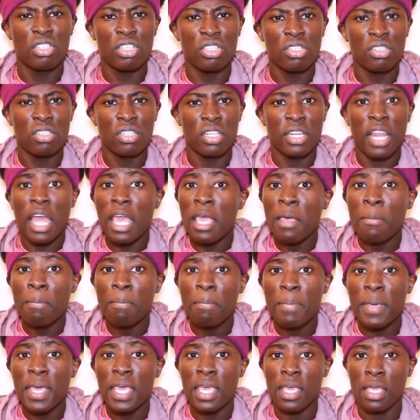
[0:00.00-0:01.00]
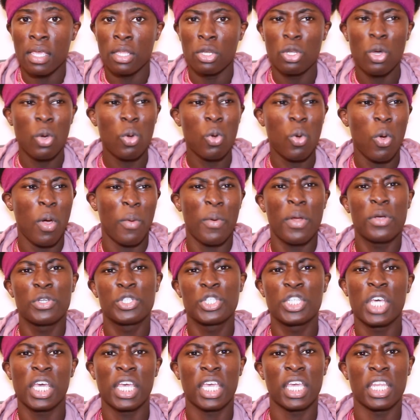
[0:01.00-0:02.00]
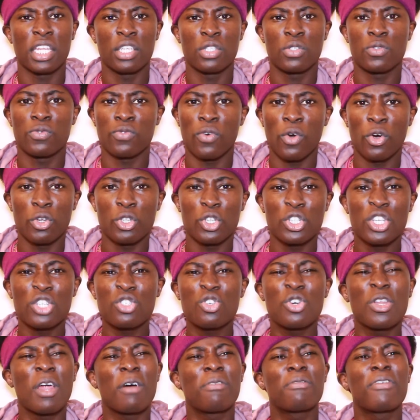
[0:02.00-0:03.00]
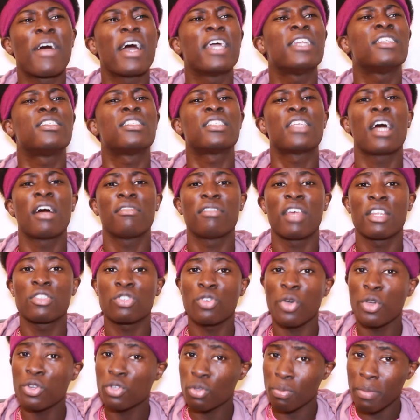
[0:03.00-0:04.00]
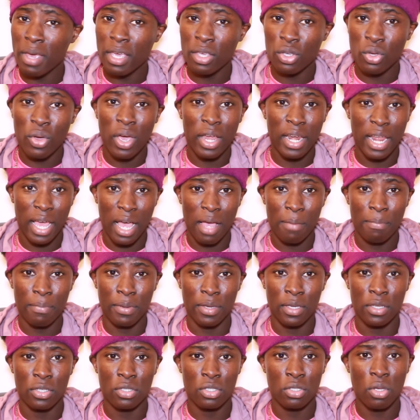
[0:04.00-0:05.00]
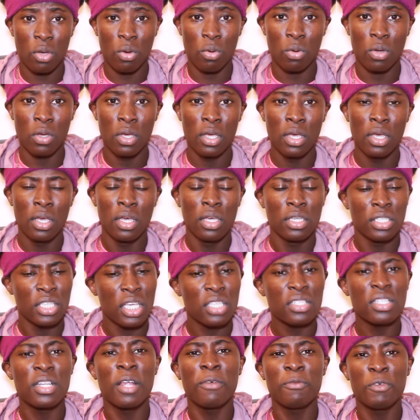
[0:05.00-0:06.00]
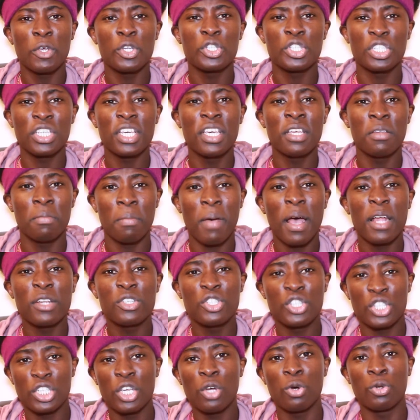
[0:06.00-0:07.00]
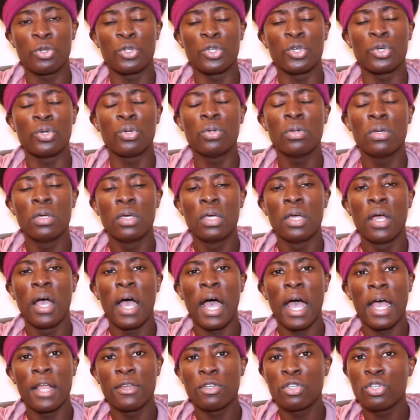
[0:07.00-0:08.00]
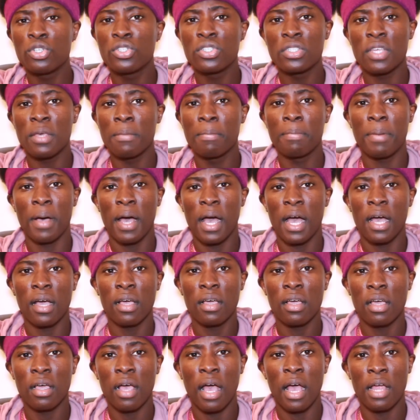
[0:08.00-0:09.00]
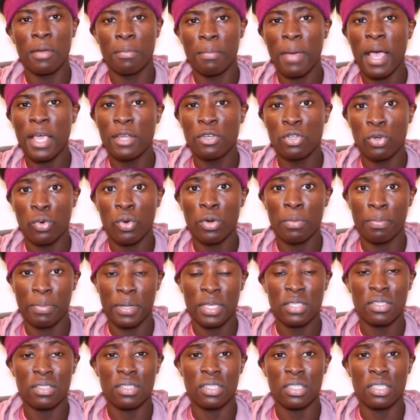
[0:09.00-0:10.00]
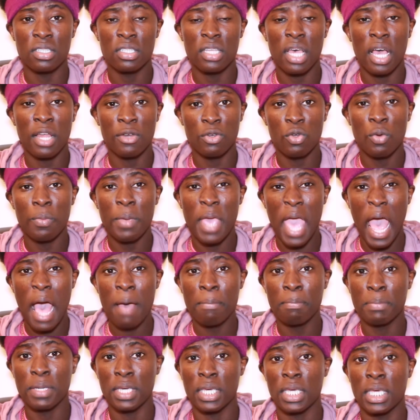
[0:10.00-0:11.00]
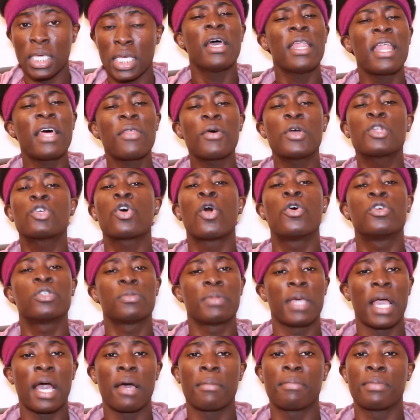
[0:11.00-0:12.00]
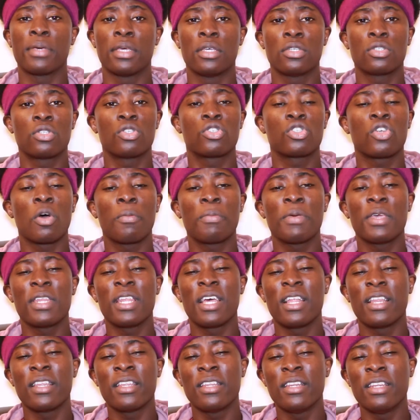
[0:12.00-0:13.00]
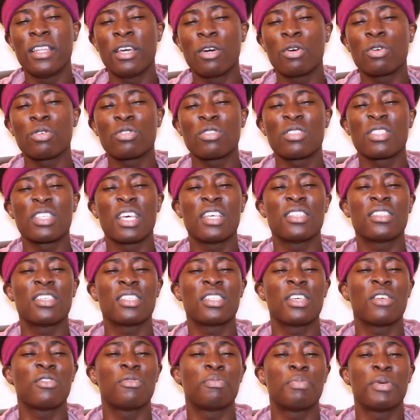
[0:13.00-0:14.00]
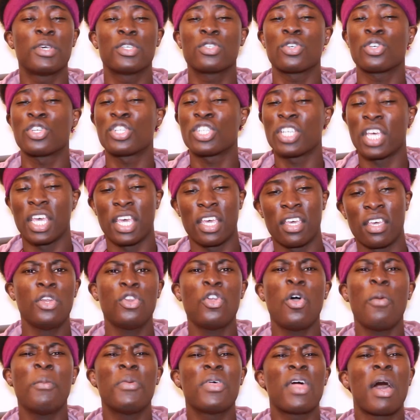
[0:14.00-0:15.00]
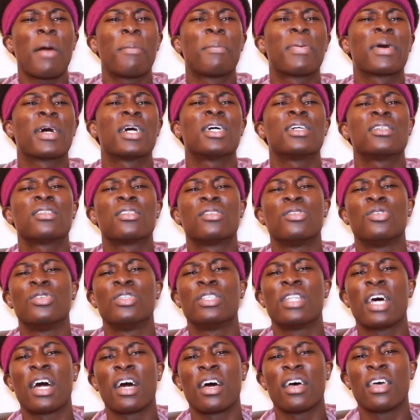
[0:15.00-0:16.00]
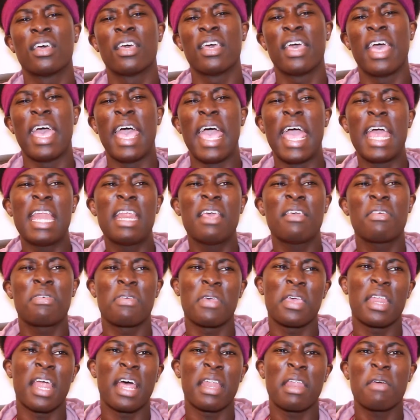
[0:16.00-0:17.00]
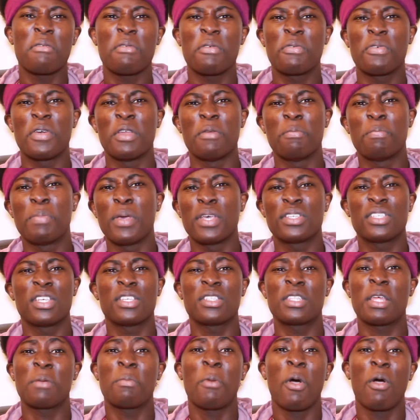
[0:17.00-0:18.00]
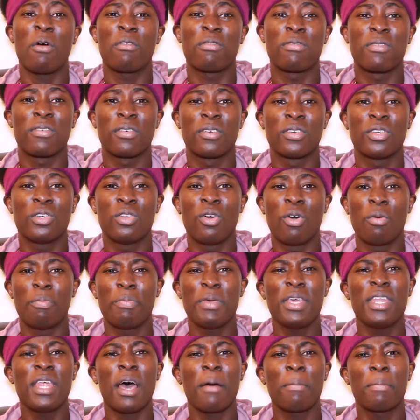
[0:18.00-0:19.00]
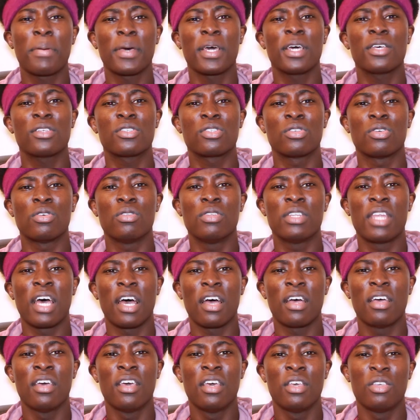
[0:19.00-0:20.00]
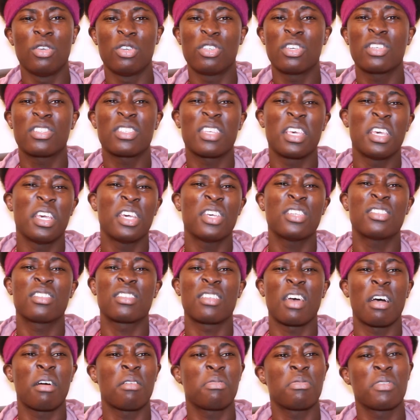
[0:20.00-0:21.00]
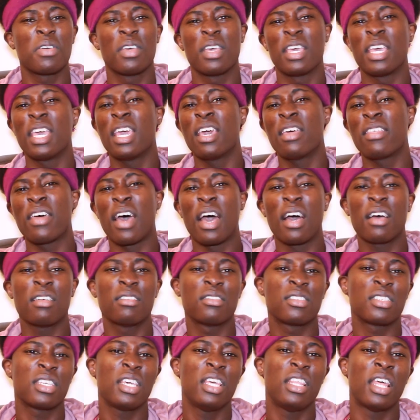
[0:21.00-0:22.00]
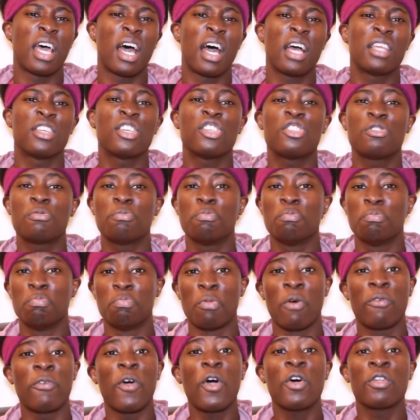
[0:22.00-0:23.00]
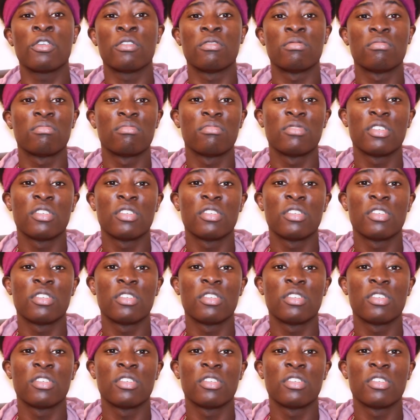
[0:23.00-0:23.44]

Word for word: Just let him be. Don't go around checking his phone. You're just gonna find stuff that's going to make you unhappy. So just leave your cheating man cheat on you, and you sit back and mind your own business, and you'll be happy. Another way to always be happy is to stop being a little sensitive piece of shit. Don't be that person that anything and everything pisses them off. You know, be that person that you just hear stuff, hear that, see that, and just move on.